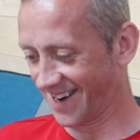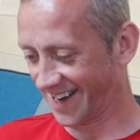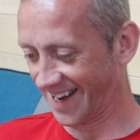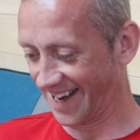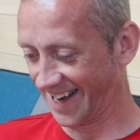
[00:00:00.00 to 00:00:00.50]

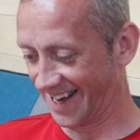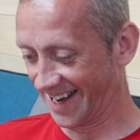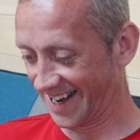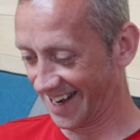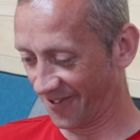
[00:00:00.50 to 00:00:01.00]

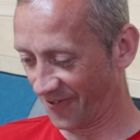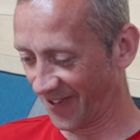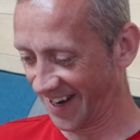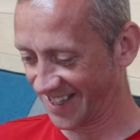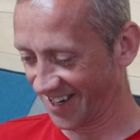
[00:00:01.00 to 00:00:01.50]
I
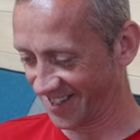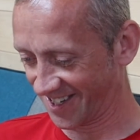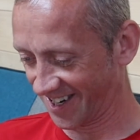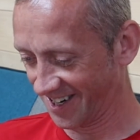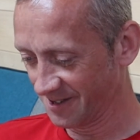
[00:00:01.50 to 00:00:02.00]
freaked out
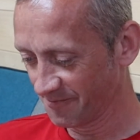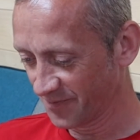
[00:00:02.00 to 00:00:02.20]
there.